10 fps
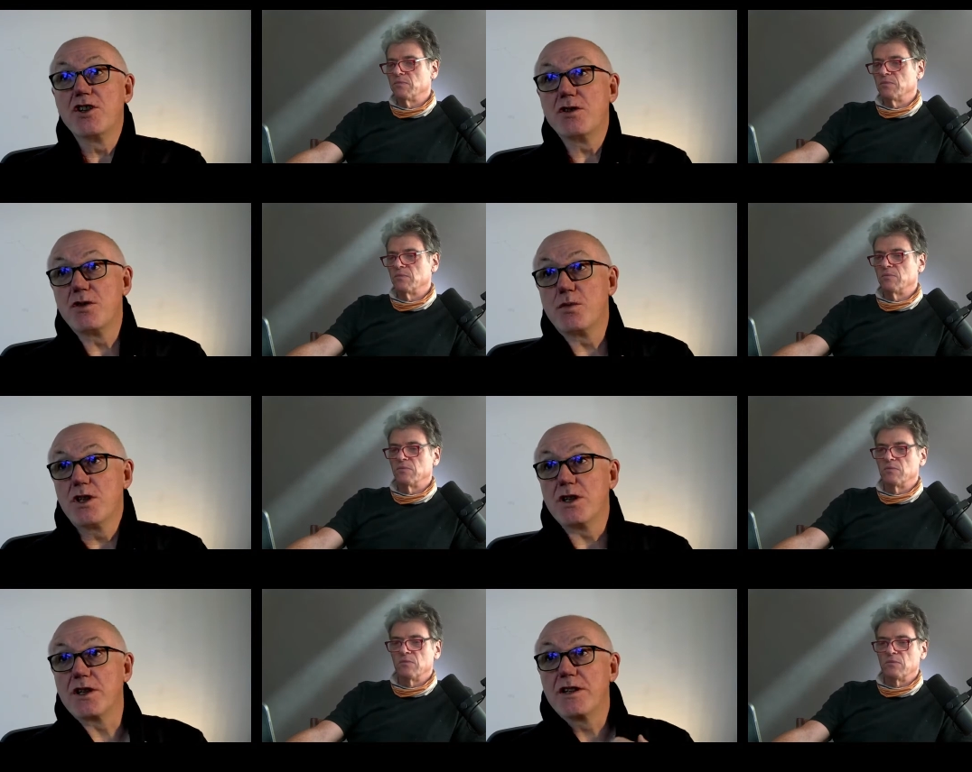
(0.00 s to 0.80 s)
Speaker 1: the
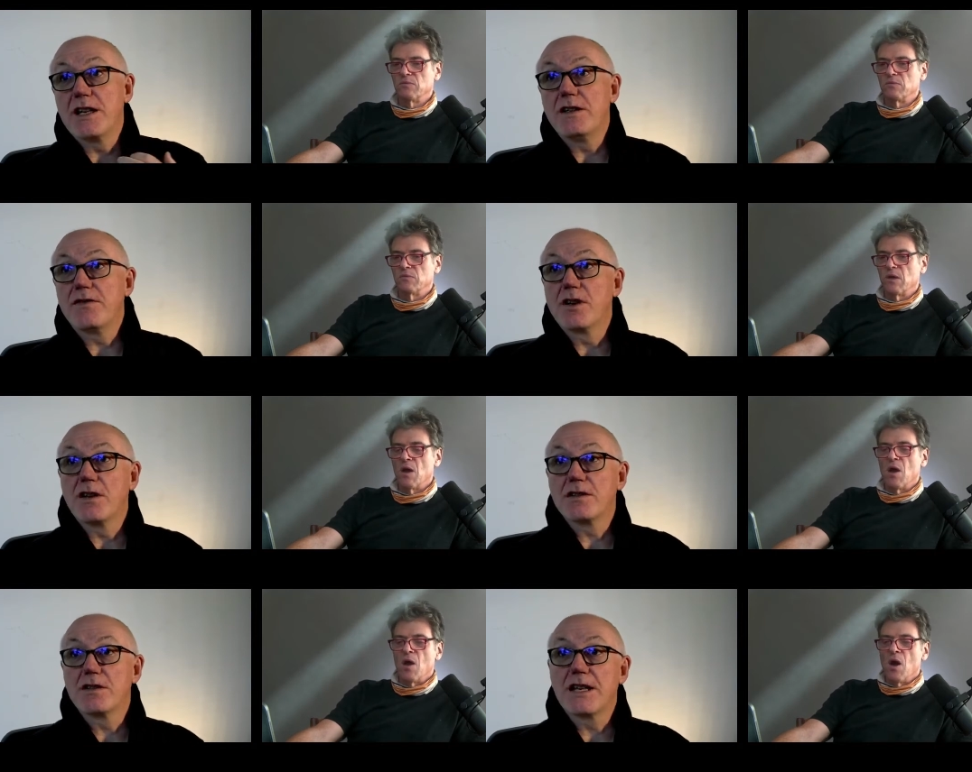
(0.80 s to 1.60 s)
work. Then you've
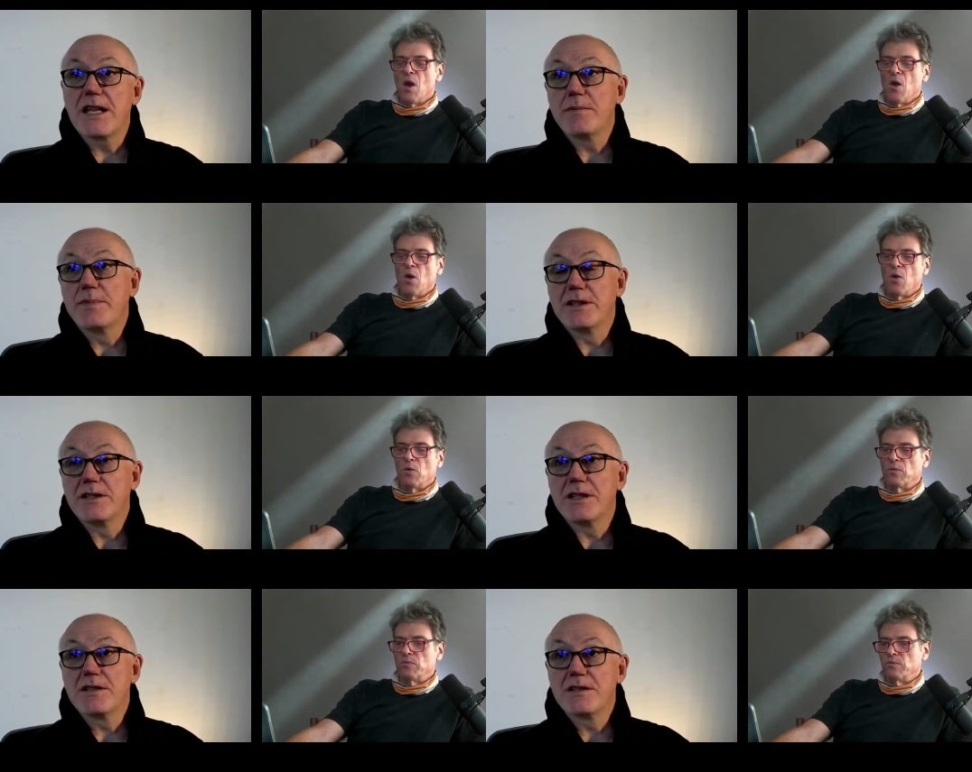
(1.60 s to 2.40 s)
got to get the
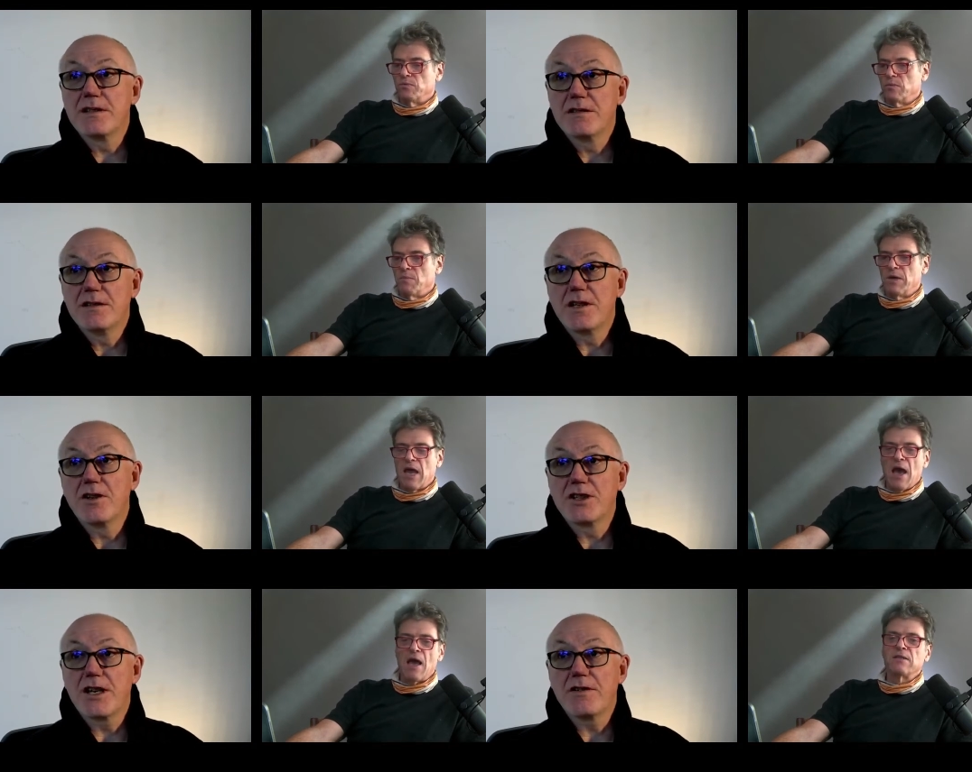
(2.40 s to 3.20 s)
buildings. But
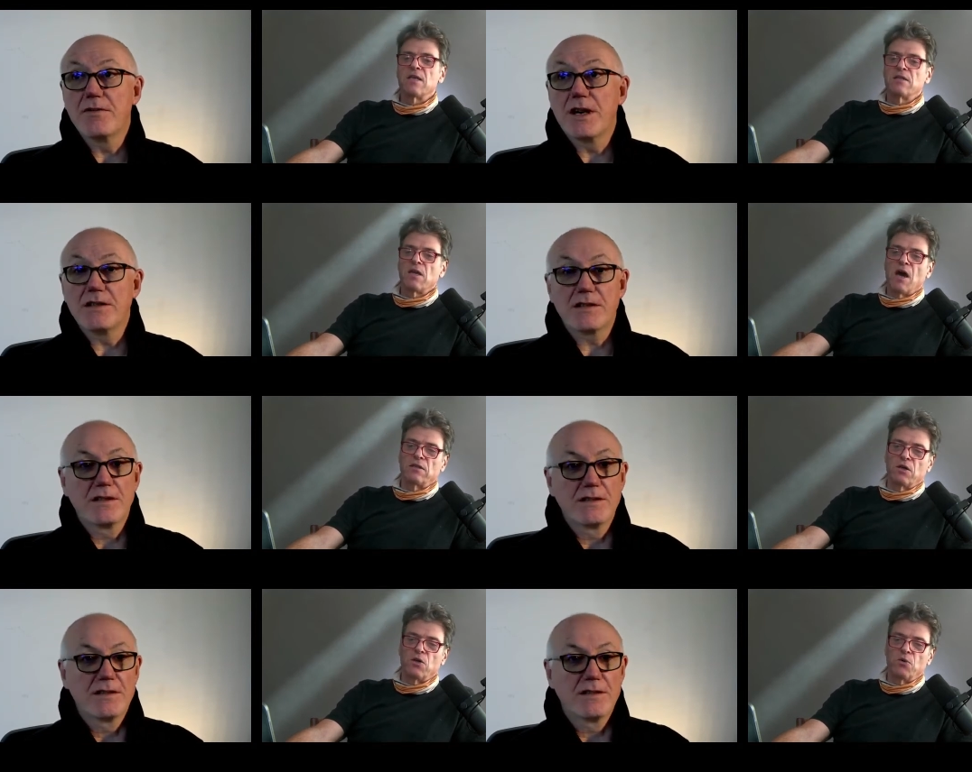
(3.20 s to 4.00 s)
as this
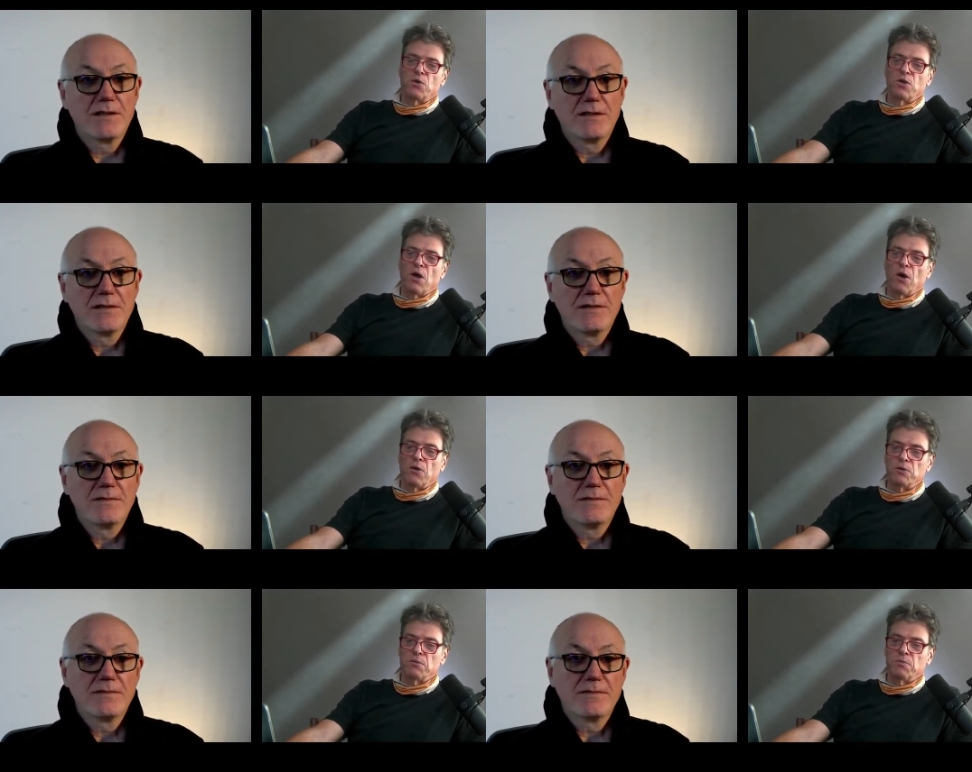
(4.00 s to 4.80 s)
Speaker 2: article
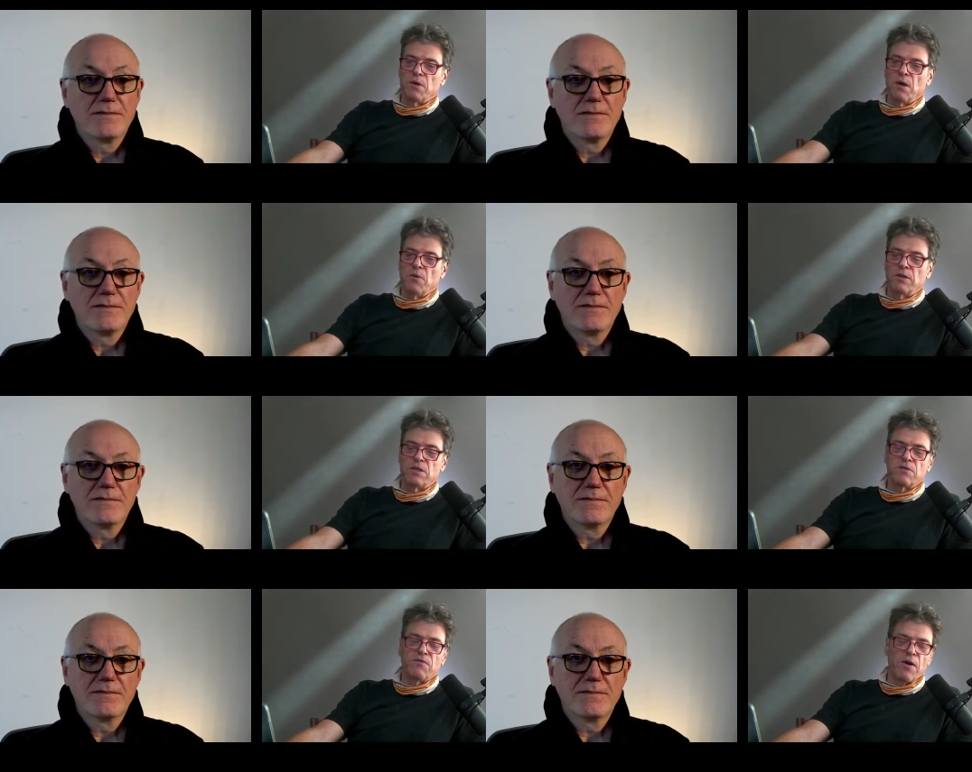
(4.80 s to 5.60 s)
shows, uh, which is a
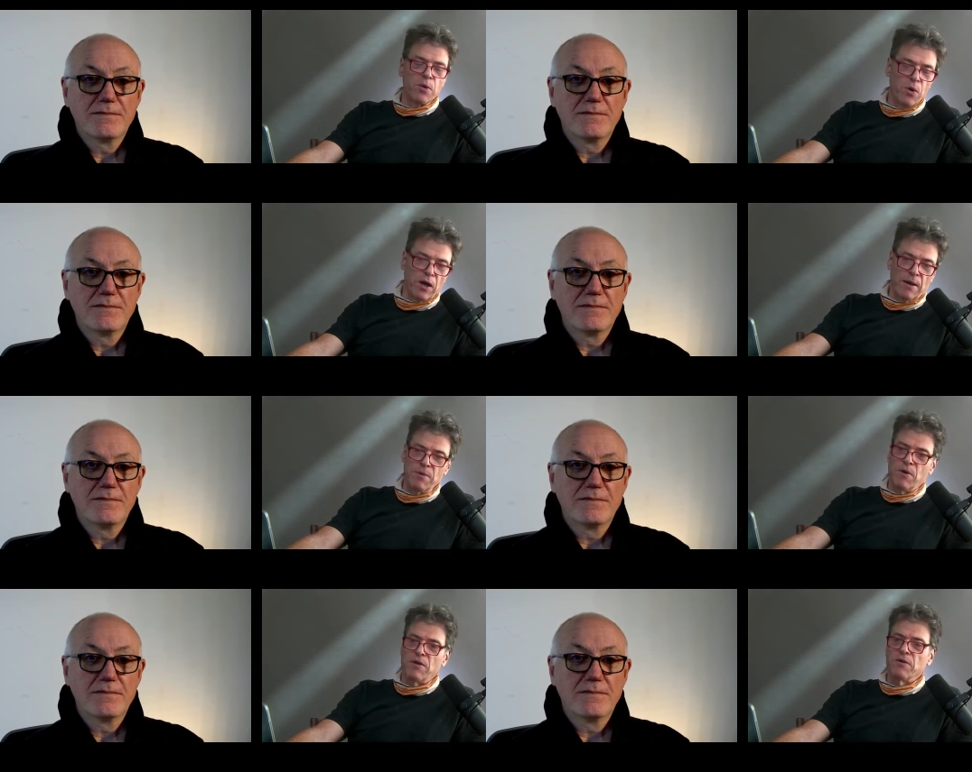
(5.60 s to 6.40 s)
very well, I mean,
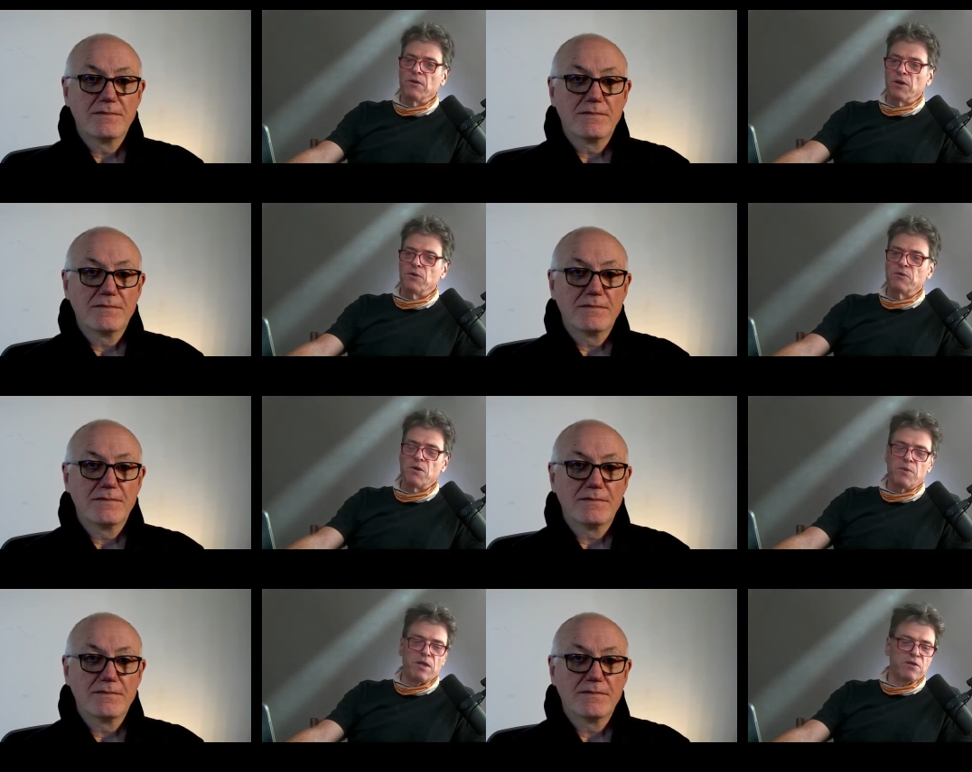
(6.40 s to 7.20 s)
whether or not you agree
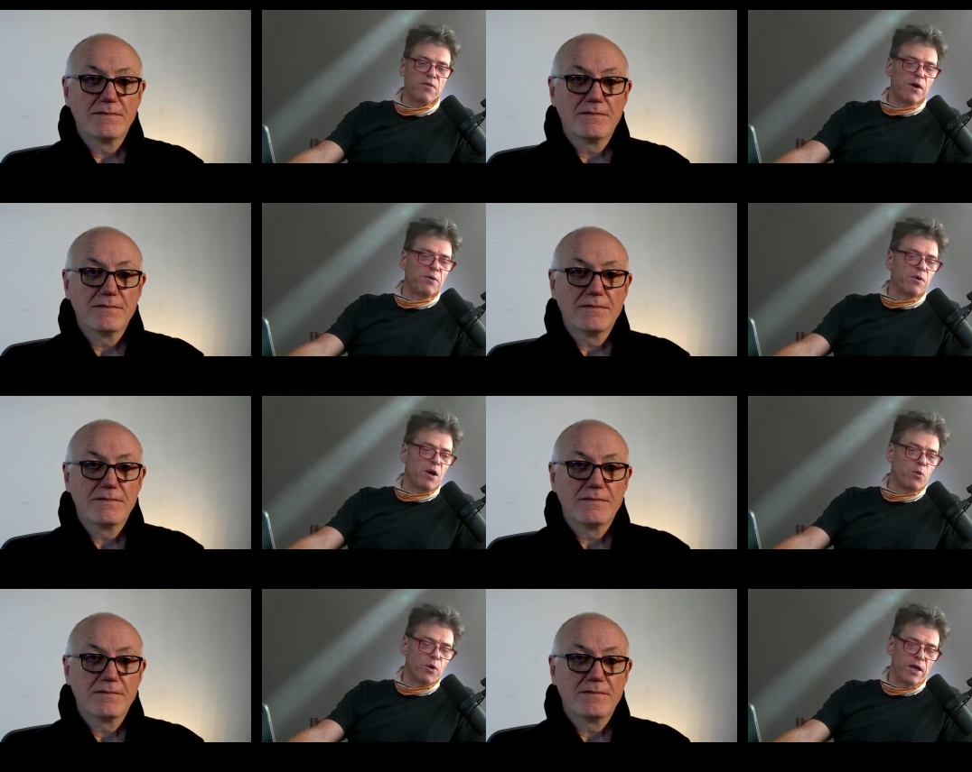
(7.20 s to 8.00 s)
with it, it's very well
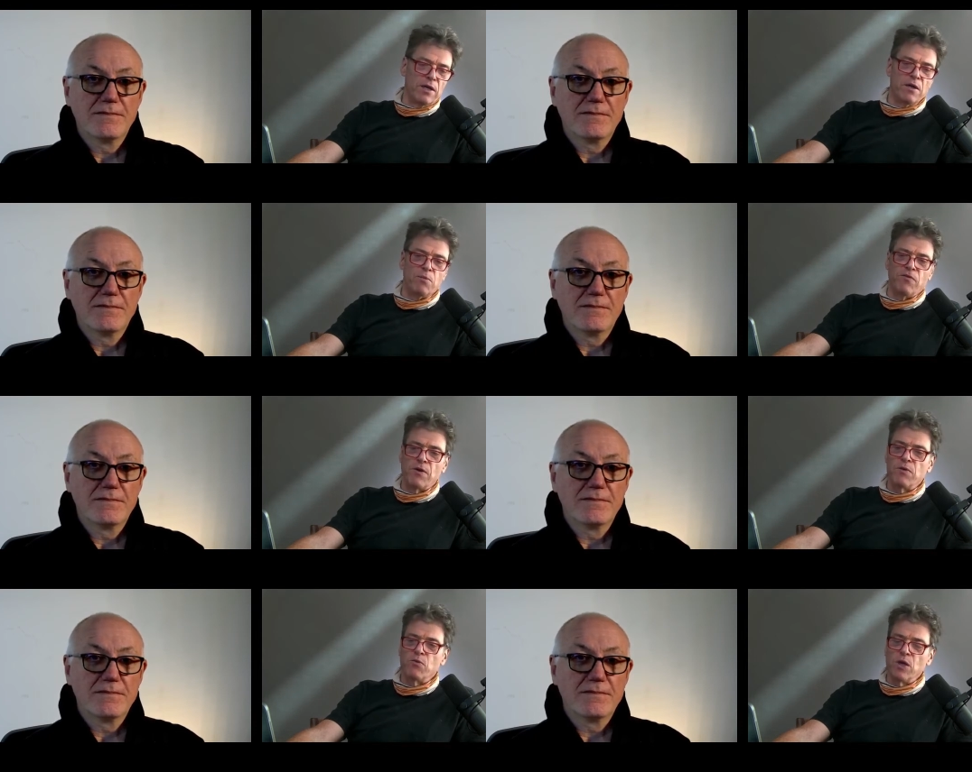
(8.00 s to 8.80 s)
written and very
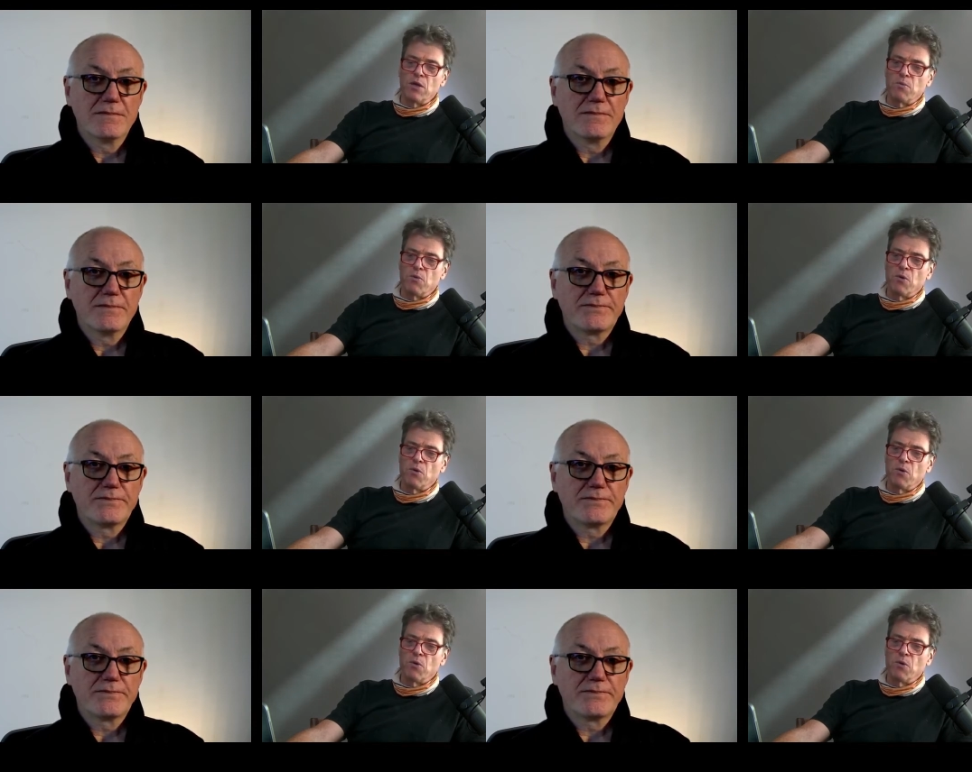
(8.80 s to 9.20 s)
readable.